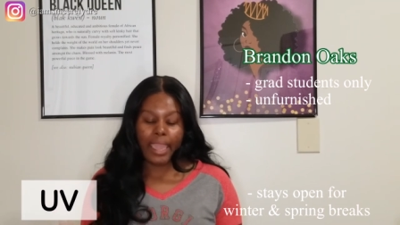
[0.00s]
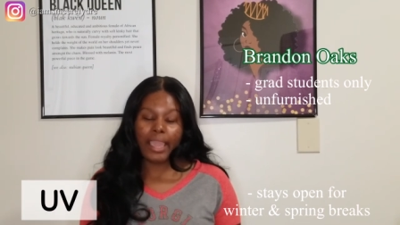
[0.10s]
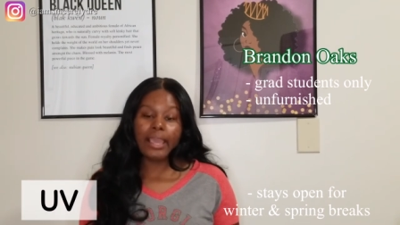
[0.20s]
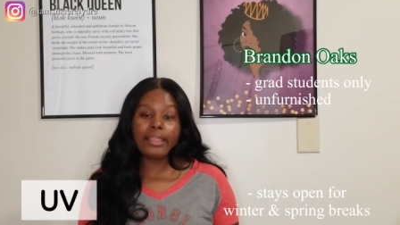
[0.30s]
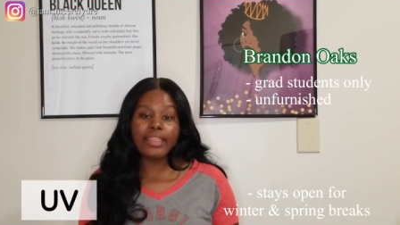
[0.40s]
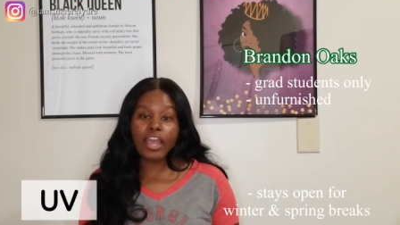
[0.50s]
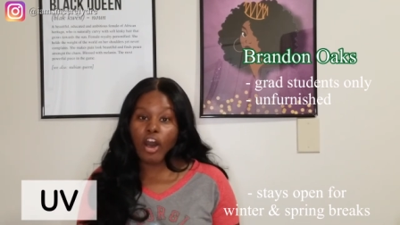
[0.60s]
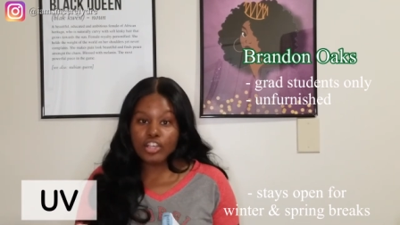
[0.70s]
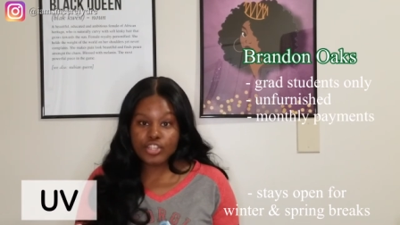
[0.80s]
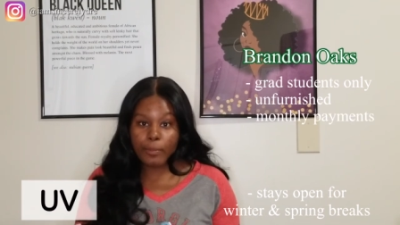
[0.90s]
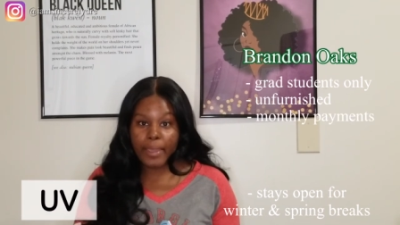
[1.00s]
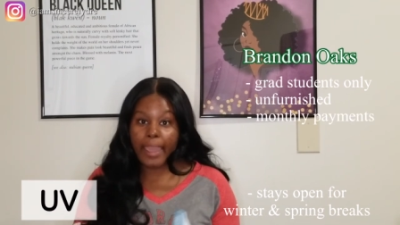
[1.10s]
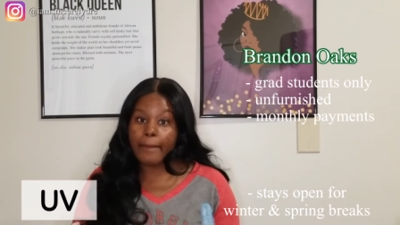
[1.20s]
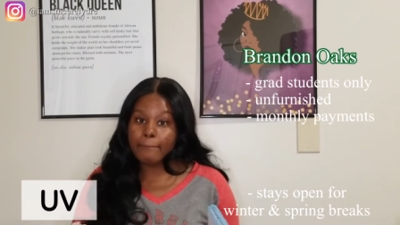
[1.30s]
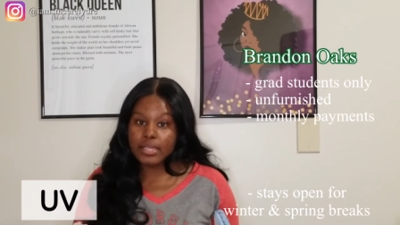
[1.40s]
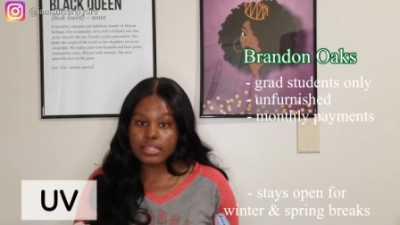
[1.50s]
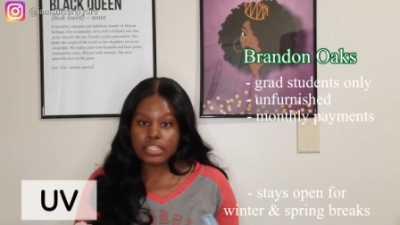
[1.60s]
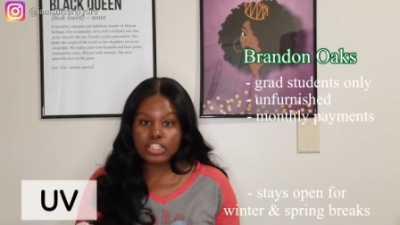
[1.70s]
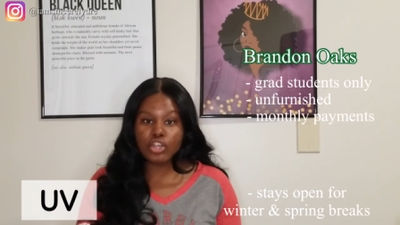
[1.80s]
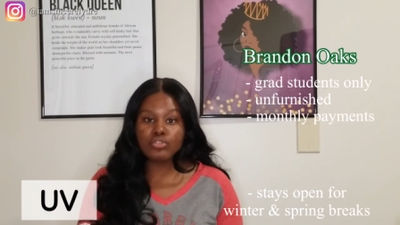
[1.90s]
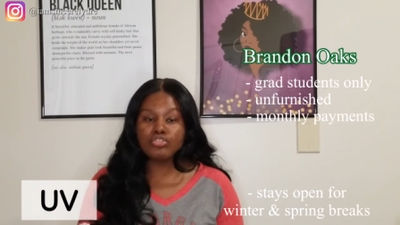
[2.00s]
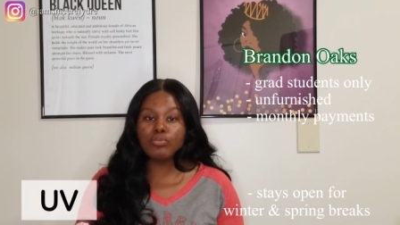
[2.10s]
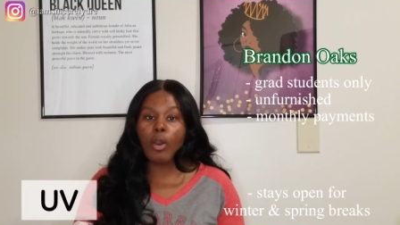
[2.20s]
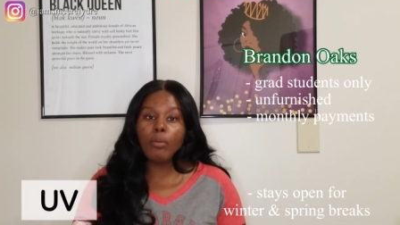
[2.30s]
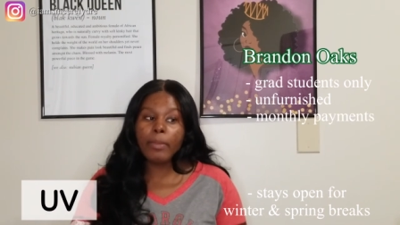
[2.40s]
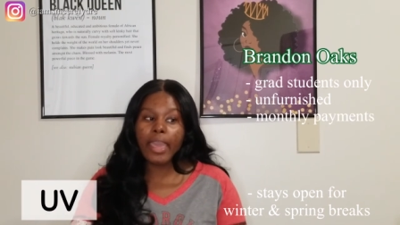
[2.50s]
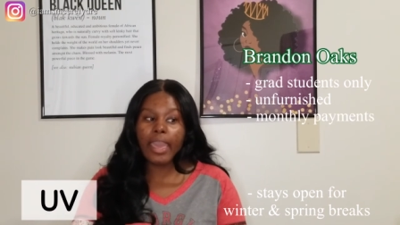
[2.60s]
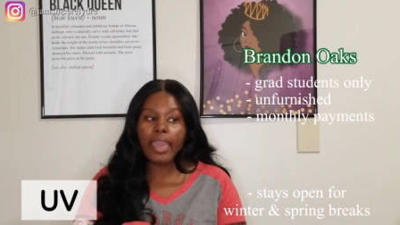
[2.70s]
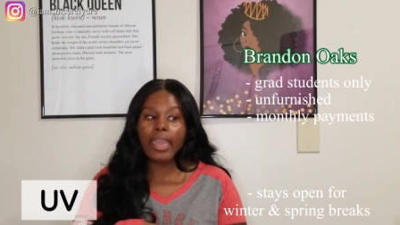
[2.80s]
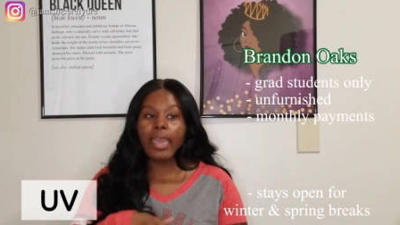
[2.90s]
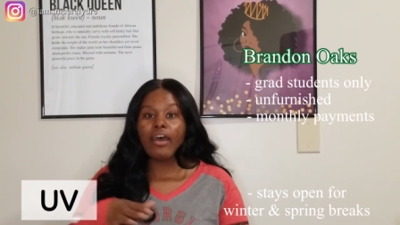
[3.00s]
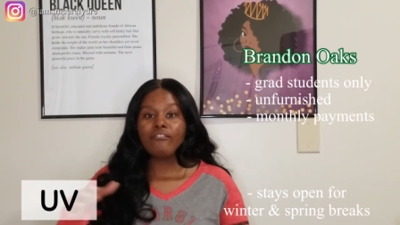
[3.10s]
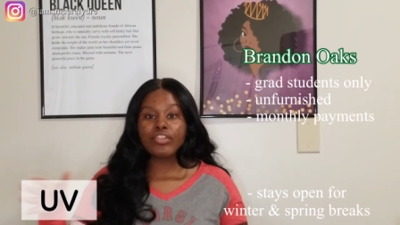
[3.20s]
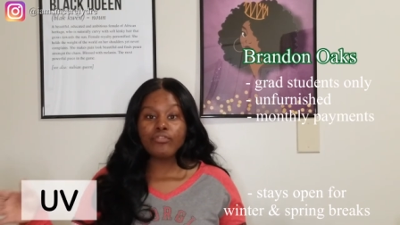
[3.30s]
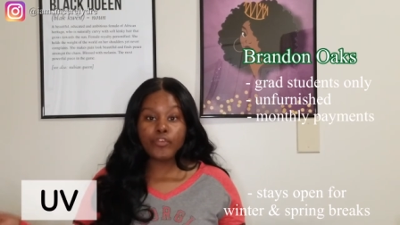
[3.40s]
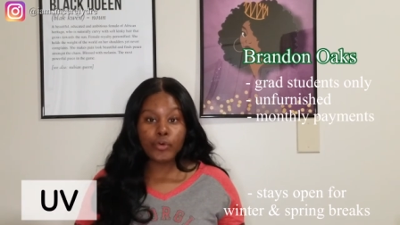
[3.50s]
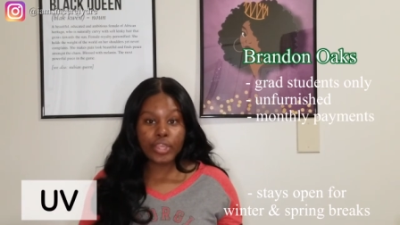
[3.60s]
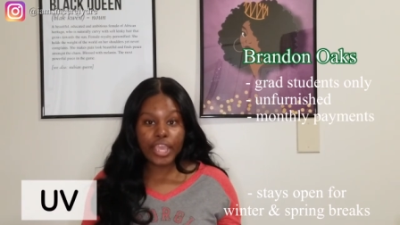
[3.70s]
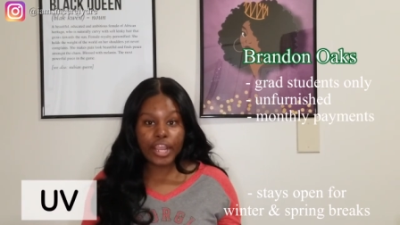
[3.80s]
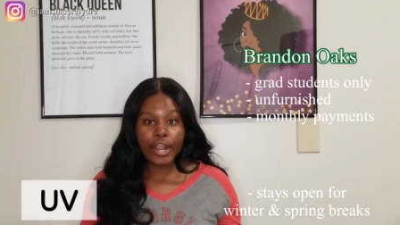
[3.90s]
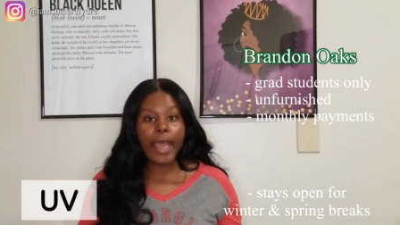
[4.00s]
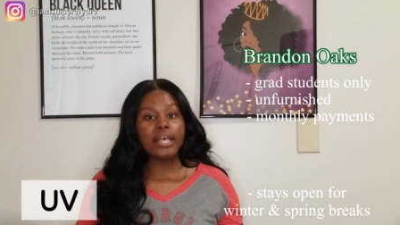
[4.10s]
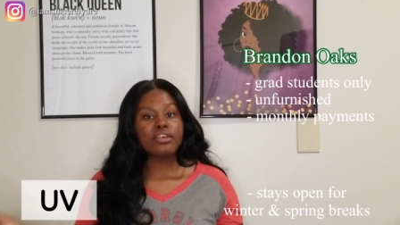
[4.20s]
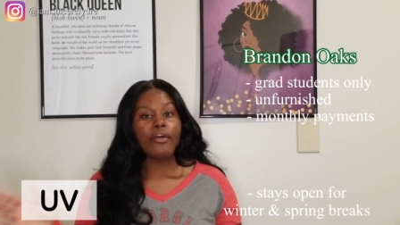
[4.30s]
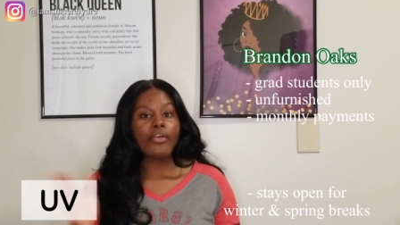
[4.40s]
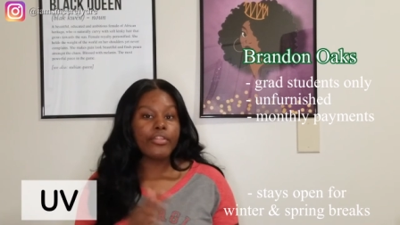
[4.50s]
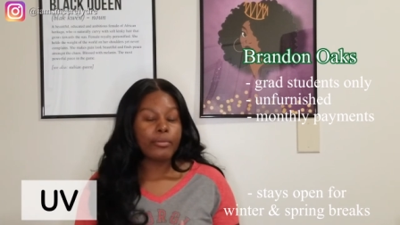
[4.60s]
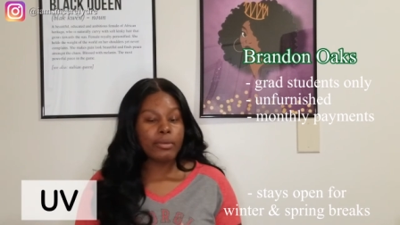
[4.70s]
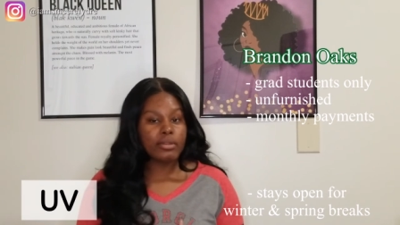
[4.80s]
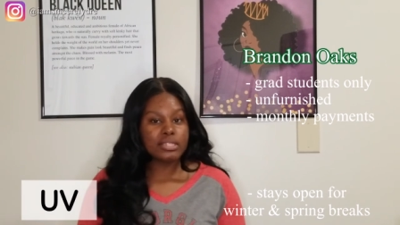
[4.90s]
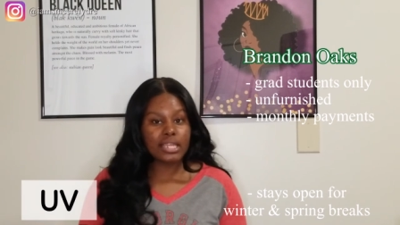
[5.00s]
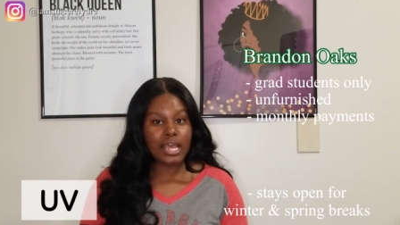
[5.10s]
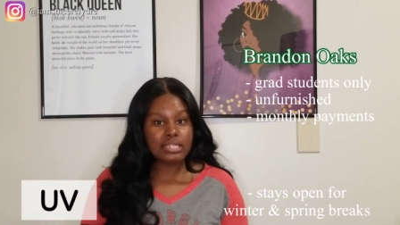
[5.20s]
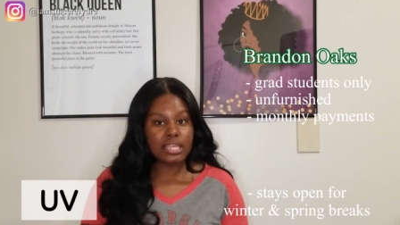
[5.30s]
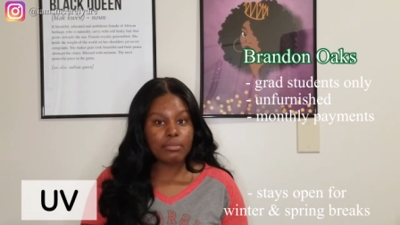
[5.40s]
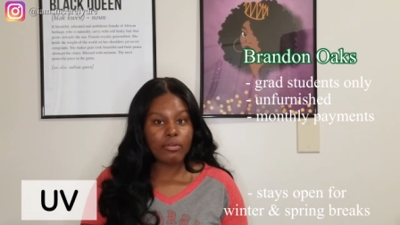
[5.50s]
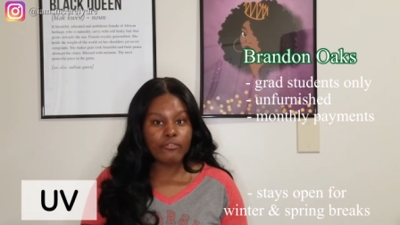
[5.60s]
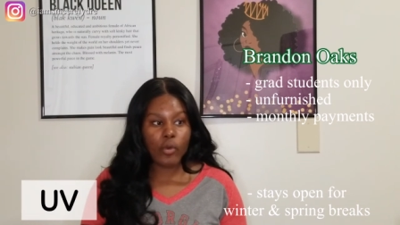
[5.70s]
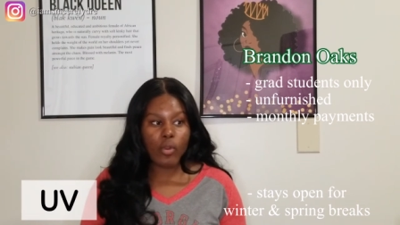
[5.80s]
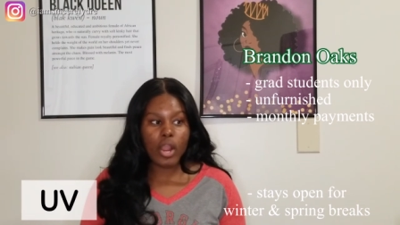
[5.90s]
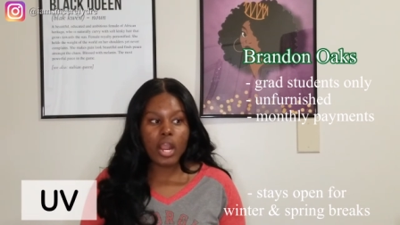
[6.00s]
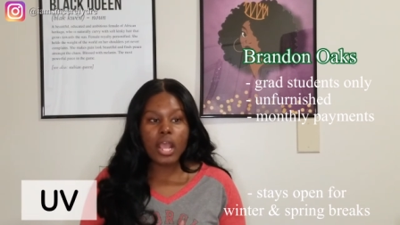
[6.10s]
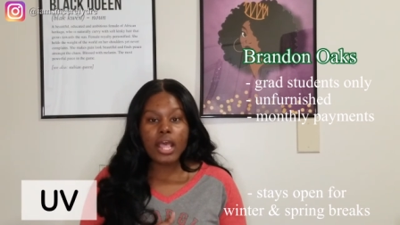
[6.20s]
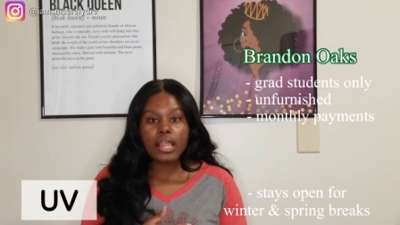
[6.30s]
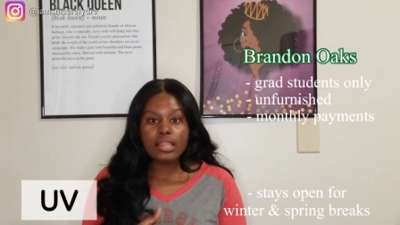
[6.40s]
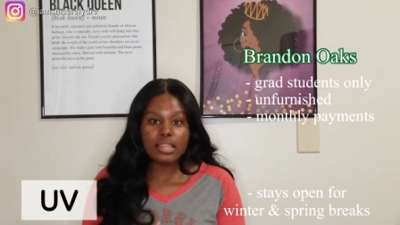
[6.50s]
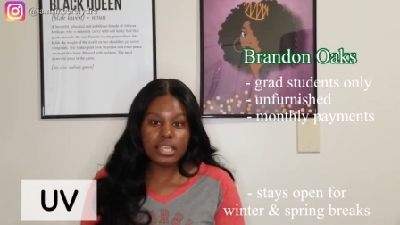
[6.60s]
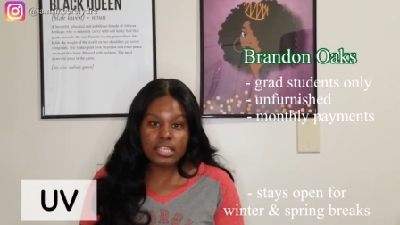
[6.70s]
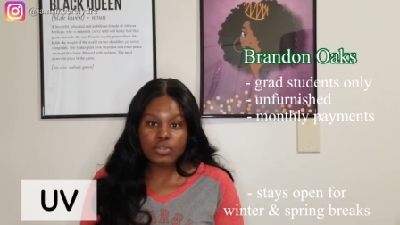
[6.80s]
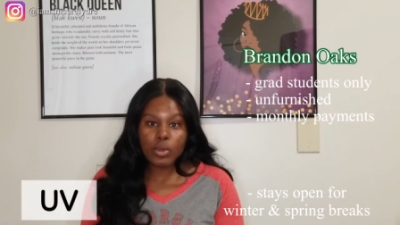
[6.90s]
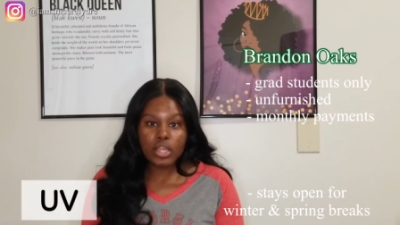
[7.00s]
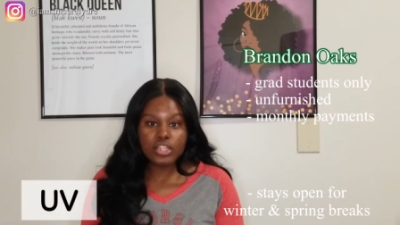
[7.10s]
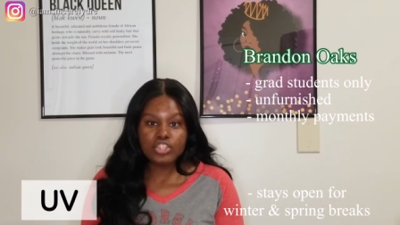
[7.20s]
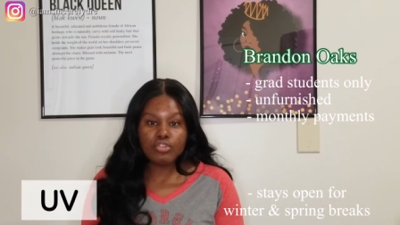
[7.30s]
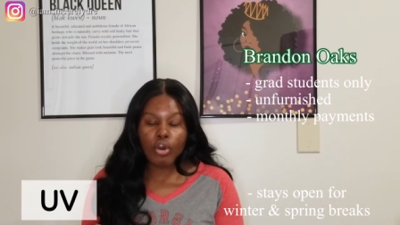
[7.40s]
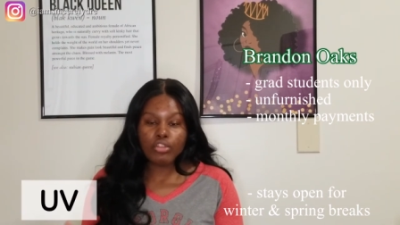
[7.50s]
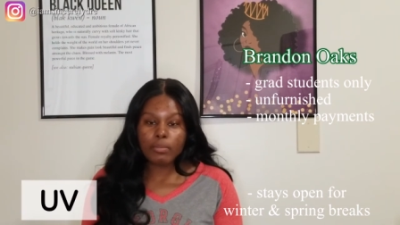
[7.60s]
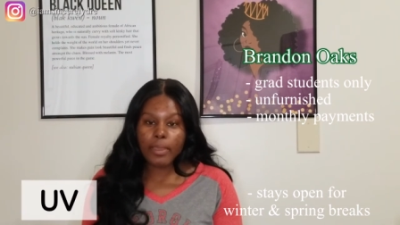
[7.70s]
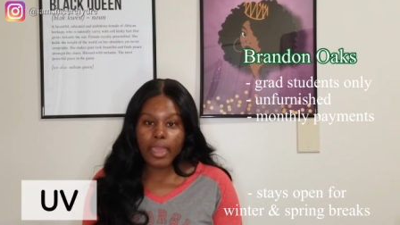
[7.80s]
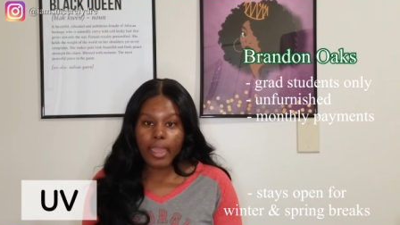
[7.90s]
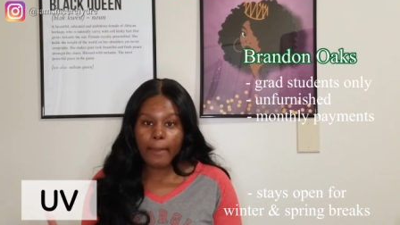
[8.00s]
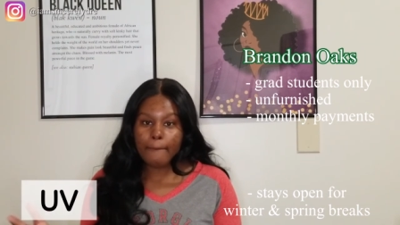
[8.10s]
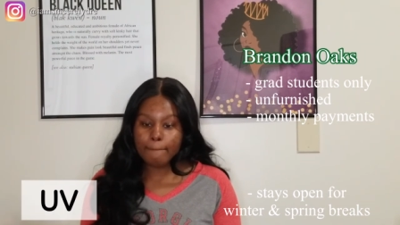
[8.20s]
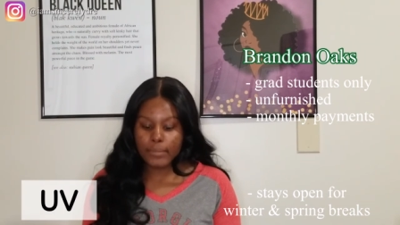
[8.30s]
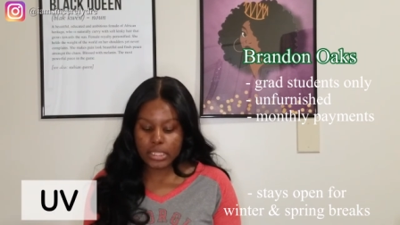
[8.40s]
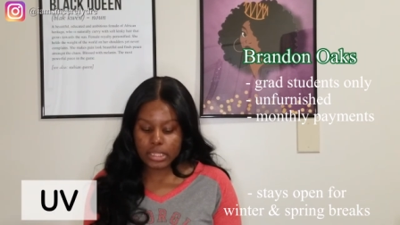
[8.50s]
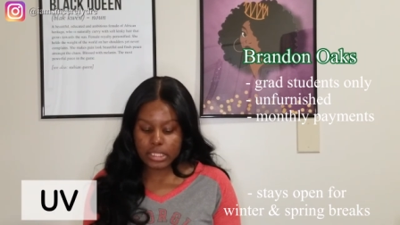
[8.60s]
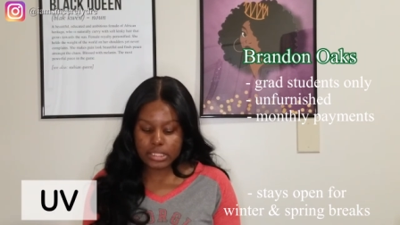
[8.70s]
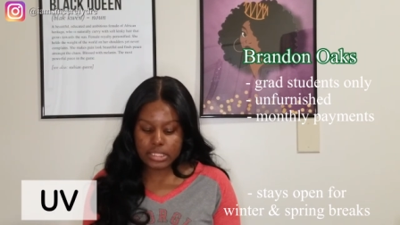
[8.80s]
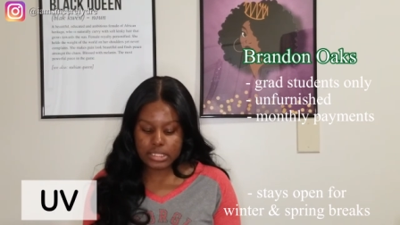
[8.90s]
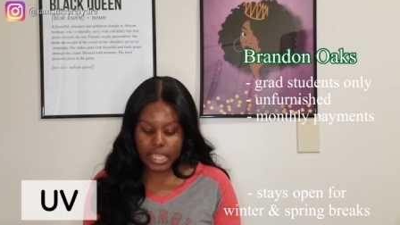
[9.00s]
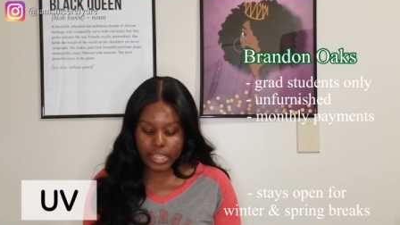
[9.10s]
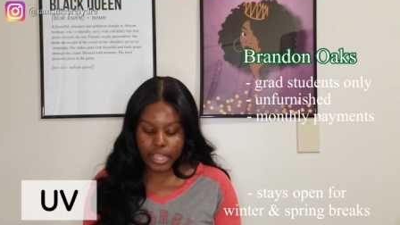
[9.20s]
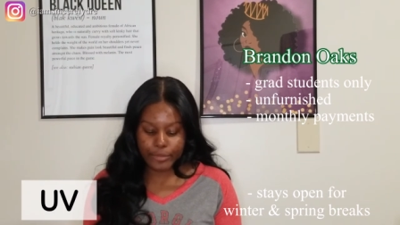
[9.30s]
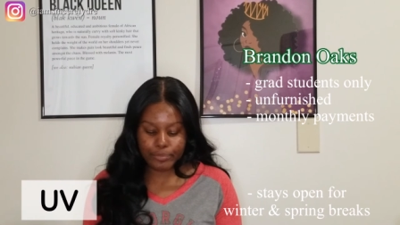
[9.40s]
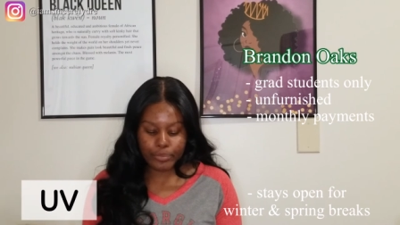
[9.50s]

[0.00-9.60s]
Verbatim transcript: And they also pay monthly. So you won't pay for the full year as all the other buildings that I said before. These ones you only pay monthly to stay there.